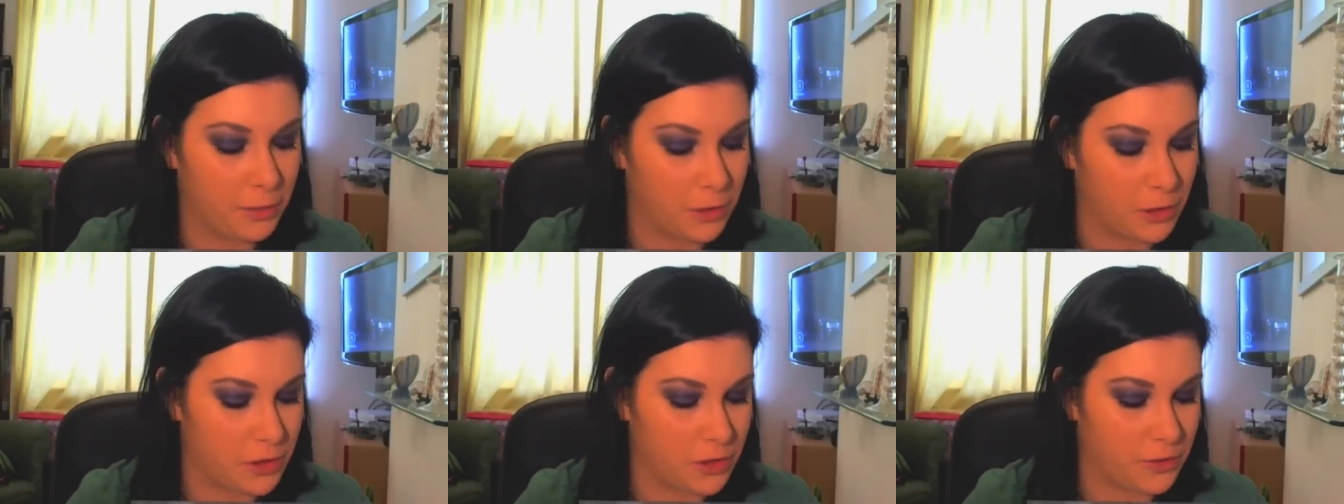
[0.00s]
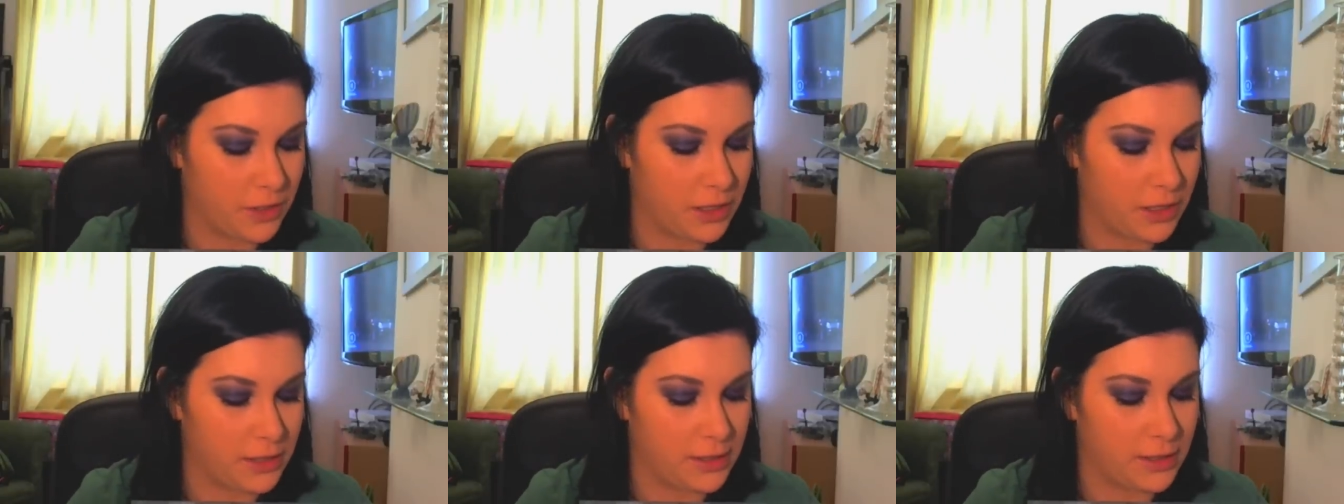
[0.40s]
brush
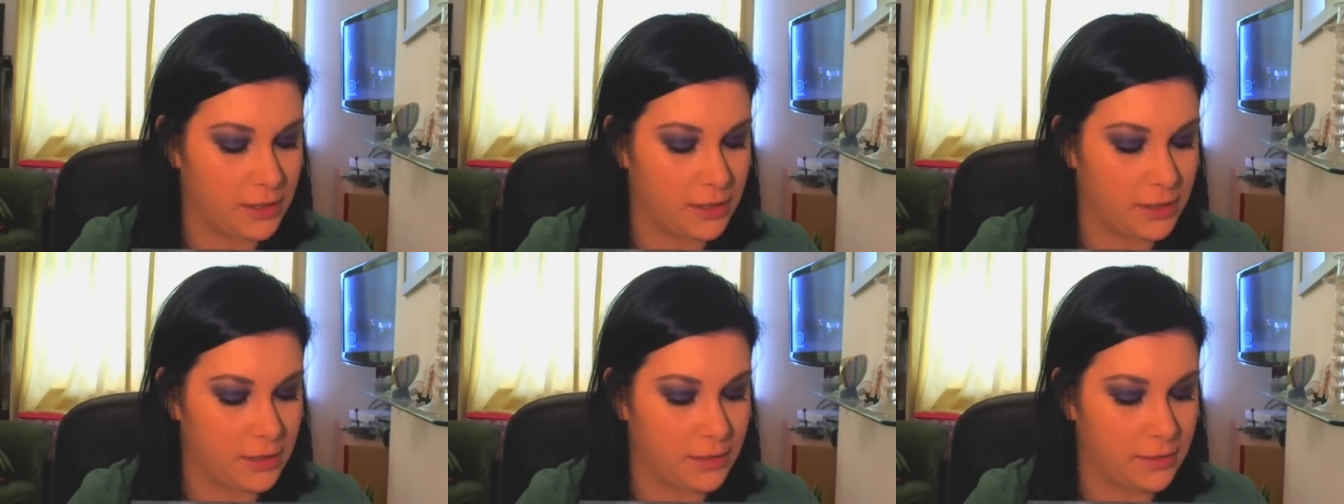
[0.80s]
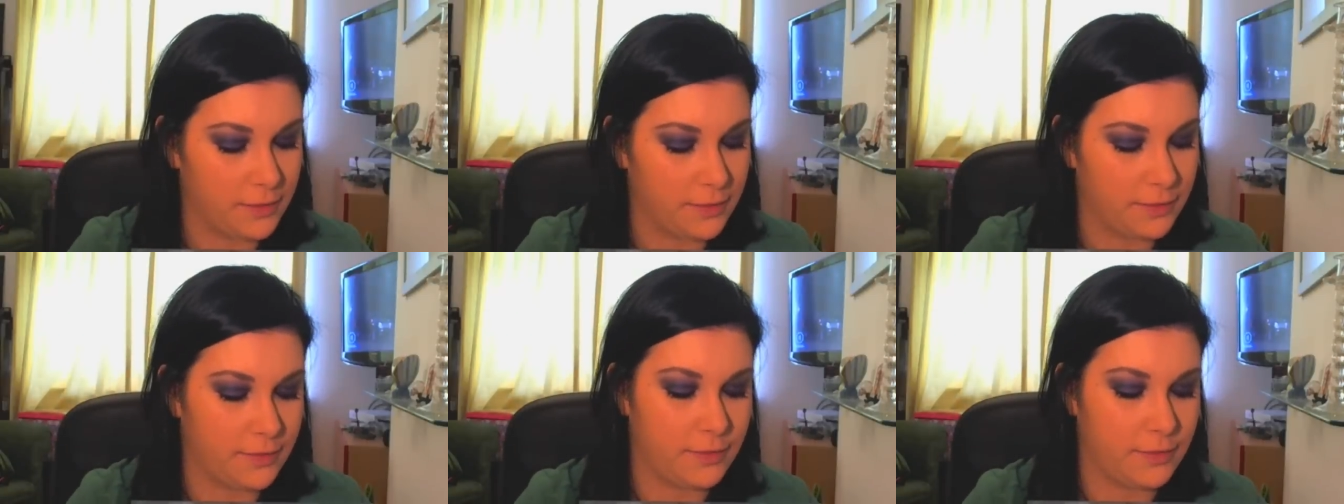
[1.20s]
for this.
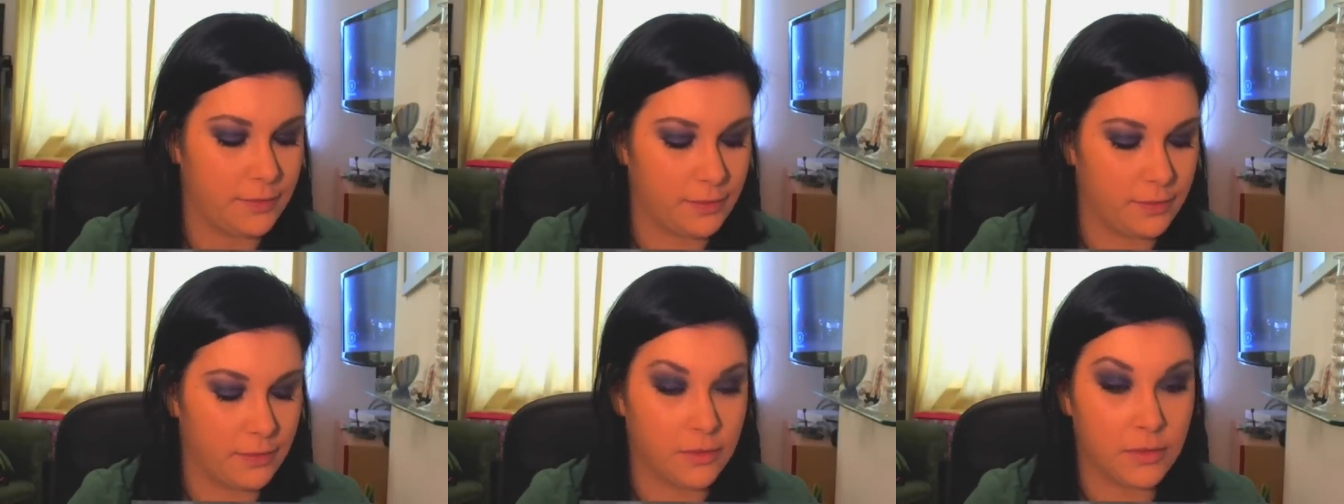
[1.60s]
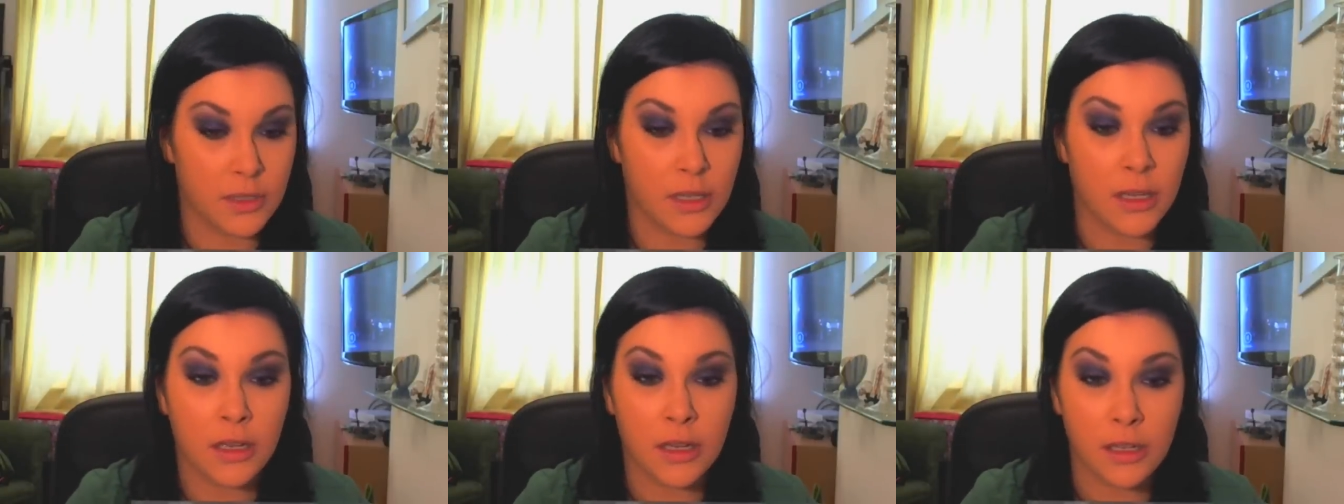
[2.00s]

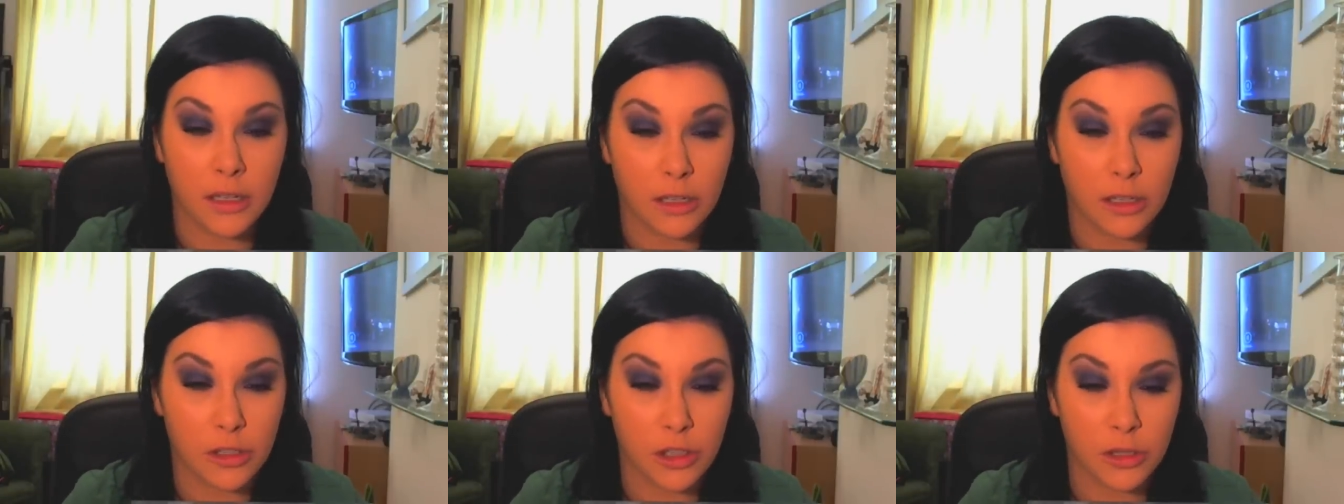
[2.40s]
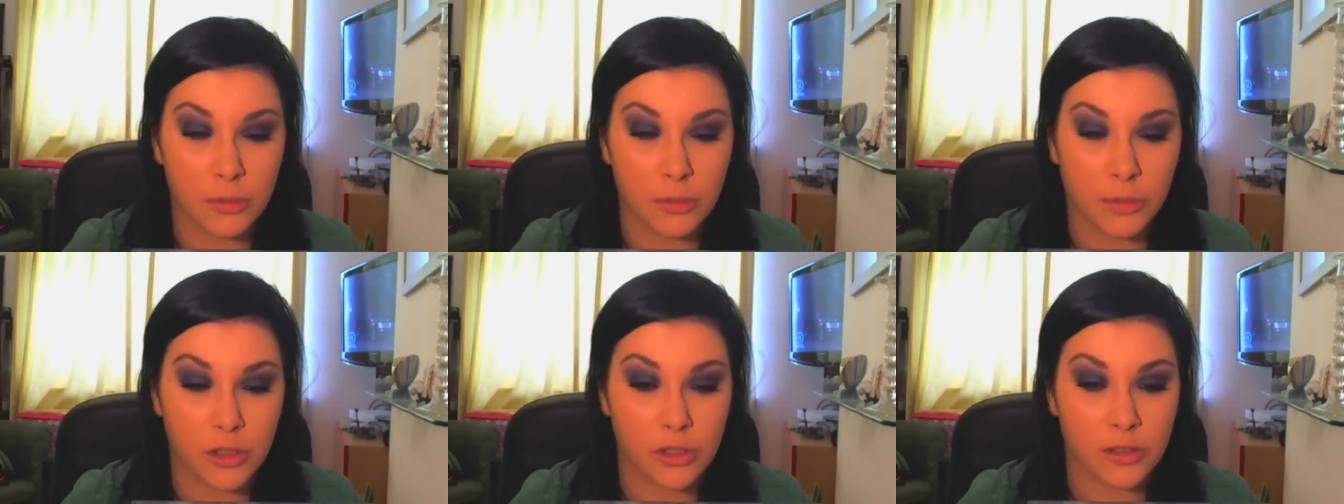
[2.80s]
Not
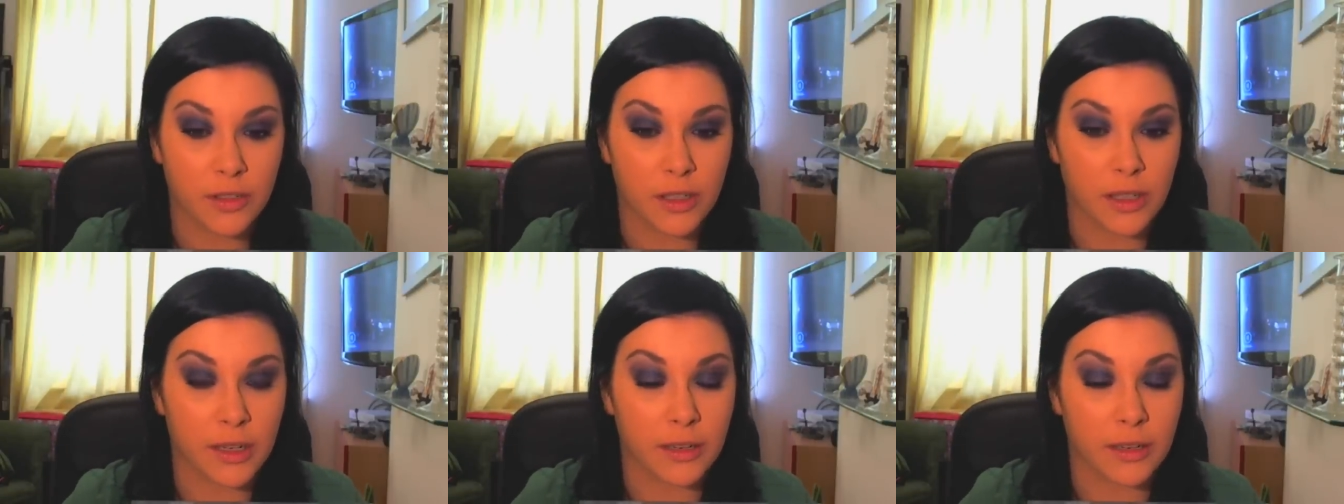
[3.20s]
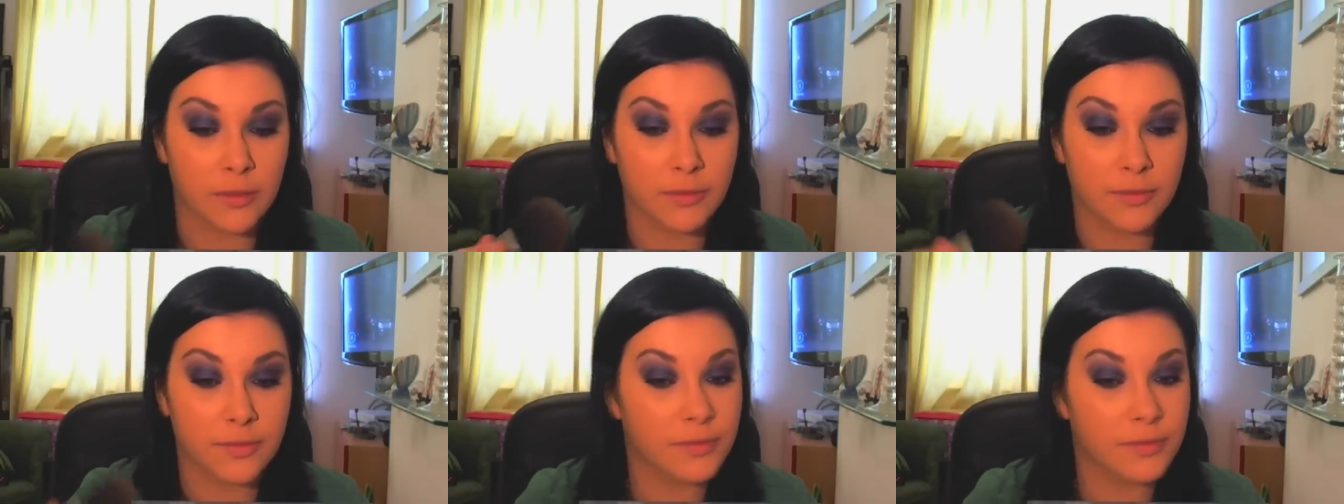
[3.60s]
too much of it now.